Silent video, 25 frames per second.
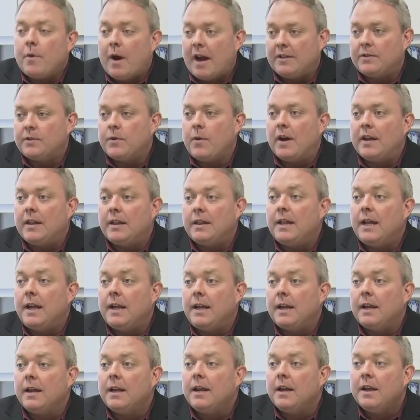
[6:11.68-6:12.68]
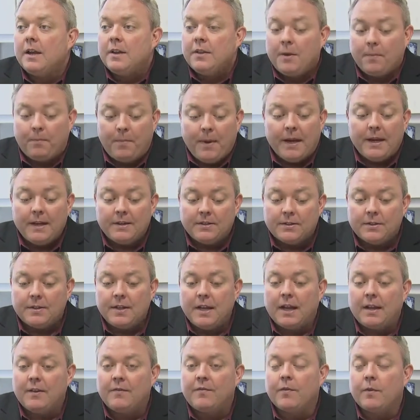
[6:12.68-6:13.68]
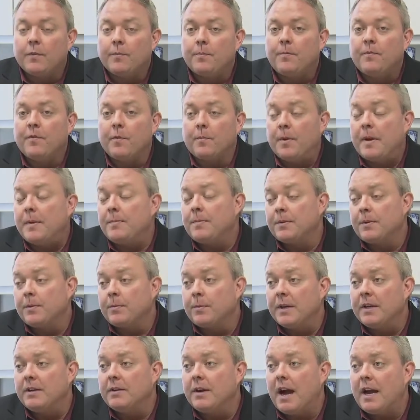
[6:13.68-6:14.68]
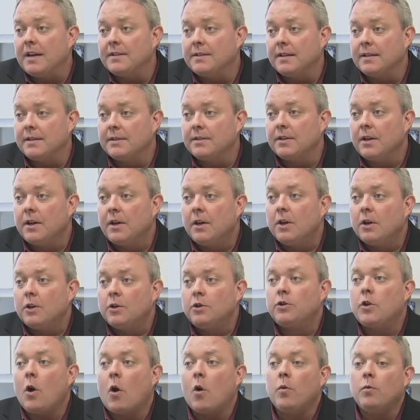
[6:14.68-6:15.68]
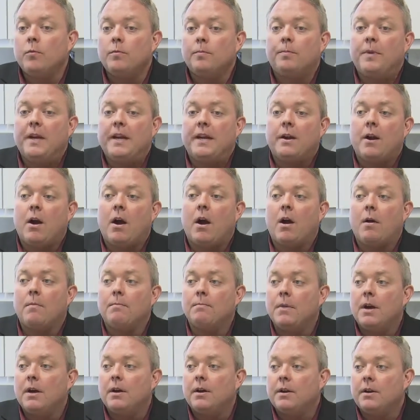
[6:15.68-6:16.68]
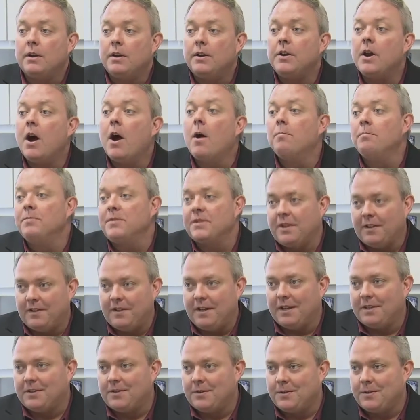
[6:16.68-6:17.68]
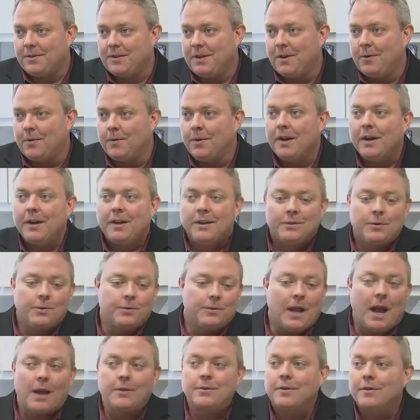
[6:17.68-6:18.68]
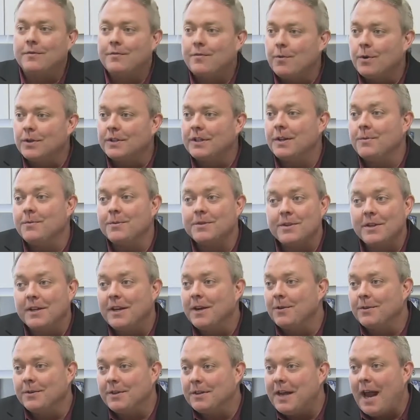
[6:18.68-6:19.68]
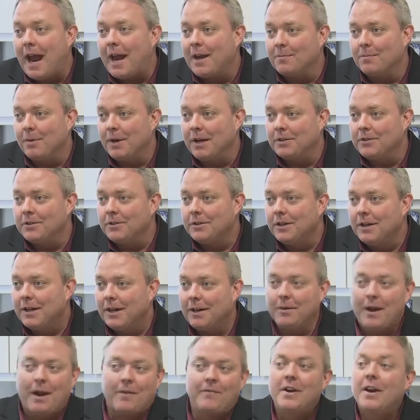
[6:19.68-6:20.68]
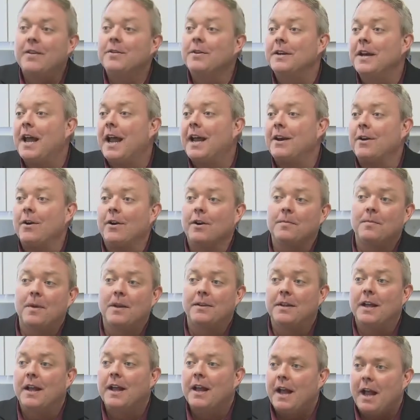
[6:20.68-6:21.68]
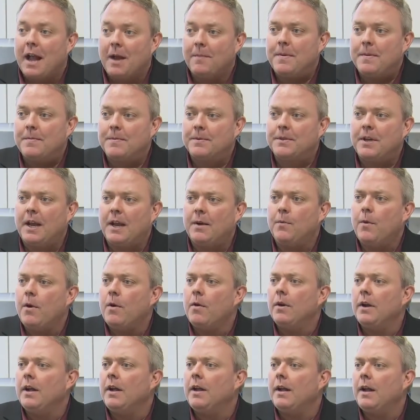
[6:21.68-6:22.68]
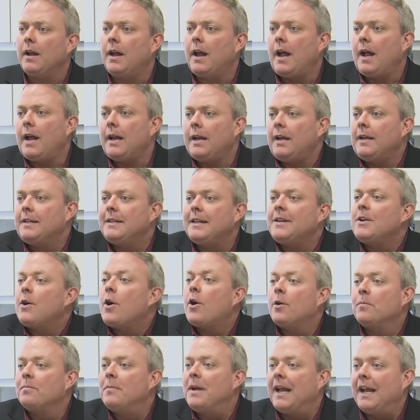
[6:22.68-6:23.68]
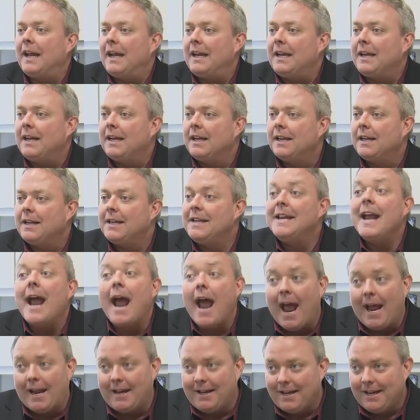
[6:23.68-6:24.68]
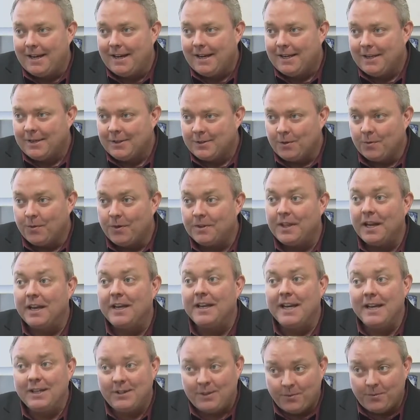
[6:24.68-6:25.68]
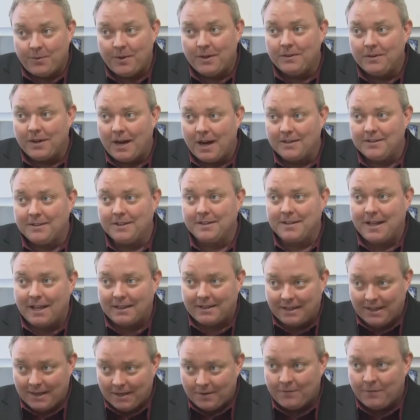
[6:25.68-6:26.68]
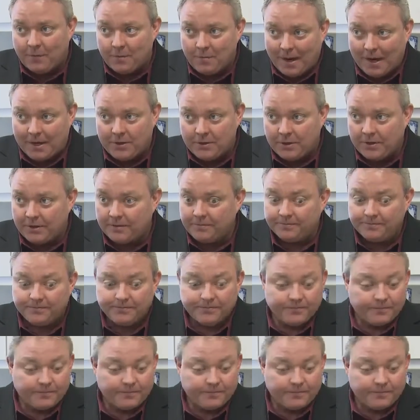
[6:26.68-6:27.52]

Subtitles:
right. So I think the biggest thing for people to realize is don't become numb to this. 2014 was the year of the data breach. Every other day you heard about and people say, well, it didn't hurt me yet. So what they need to realize is that the information